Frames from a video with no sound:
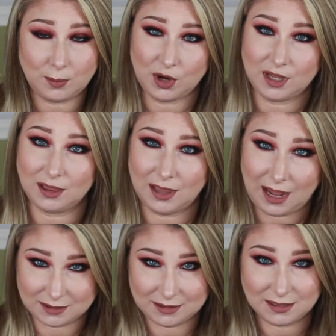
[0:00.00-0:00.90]
bought it
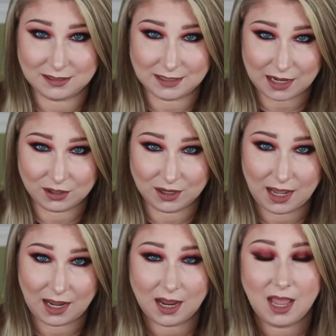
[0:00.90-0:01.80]
last
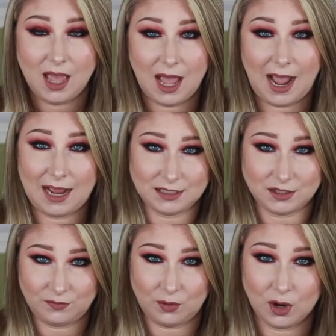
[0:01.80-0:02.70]
Saturday at
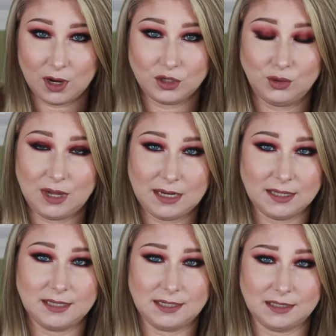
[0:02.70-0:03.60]
Sephora. You can
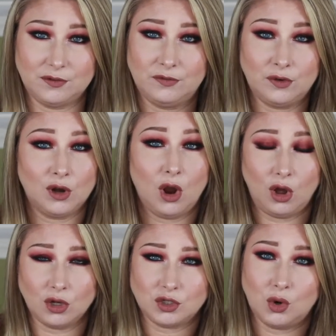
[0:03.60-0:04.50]
get this at Sephora,
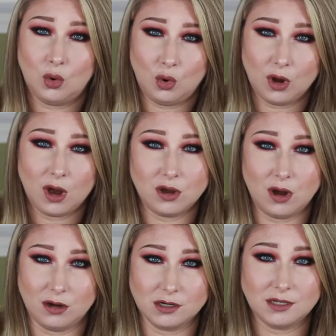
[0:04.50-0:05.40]
Ulta, or
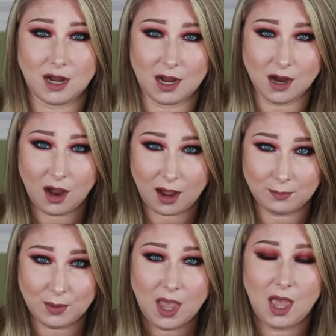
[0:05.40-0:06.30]

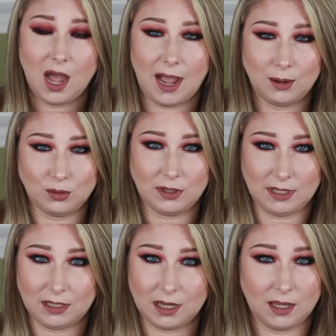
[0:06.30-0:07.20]
Nars.com. I will
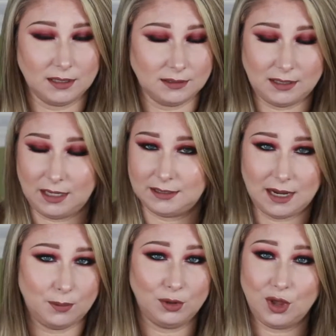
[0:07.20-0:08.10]
link it
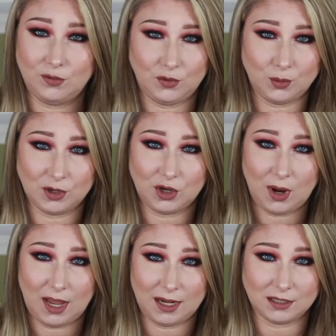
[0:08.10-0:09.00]
down below if you want to go
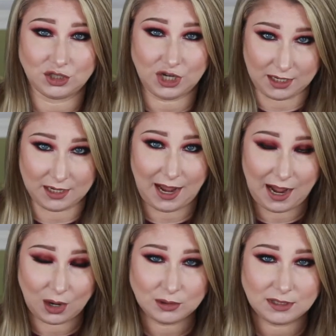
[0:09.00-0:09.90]
ahead and check it
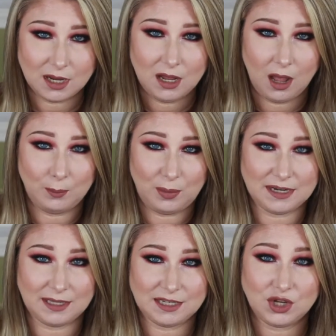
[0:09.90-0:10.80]
out.
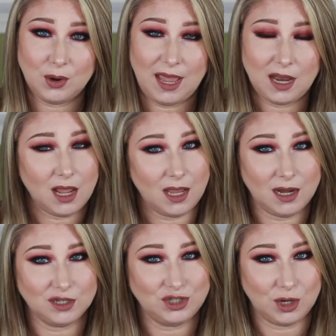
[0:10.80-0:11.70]
But let's go ahead
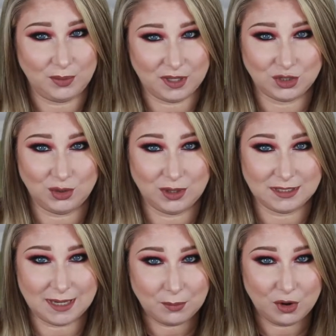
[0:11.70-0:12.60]
and jump into the
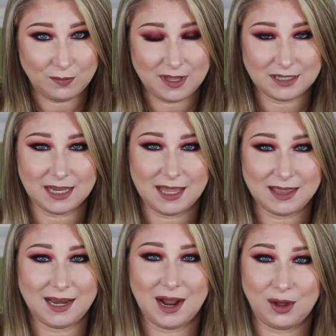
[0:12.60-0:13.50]
demo of this, and
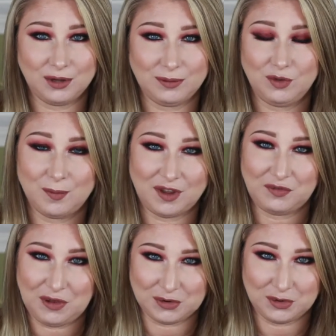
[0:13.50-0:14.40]
then I'll give you my
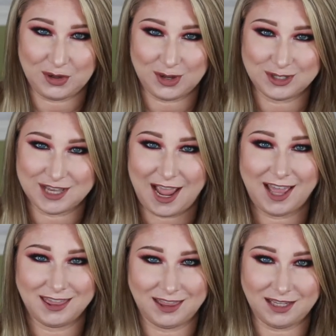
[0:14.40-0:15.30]
final thoughts
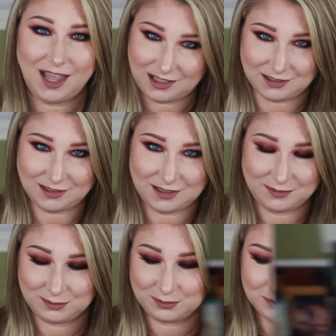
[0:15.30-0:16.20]
at the end.
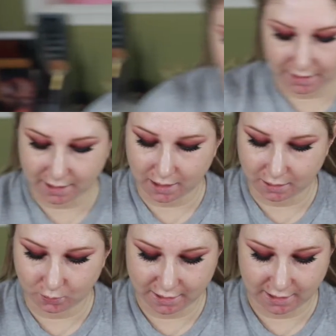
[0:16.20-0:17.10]
Okay,
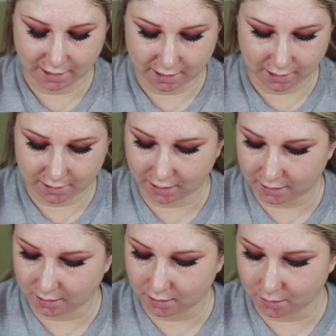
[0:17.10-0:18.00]
I went ahead
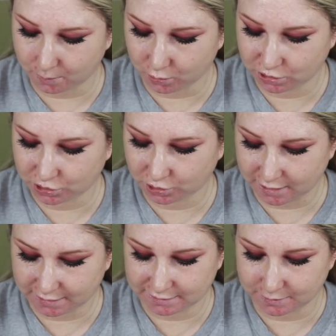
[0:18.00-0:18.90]
and
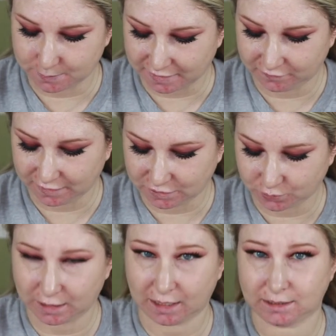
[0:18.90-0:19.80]
moisturized my face
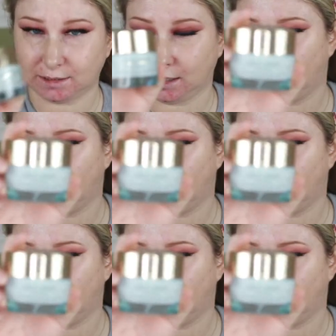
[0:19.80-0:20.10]
with the Estee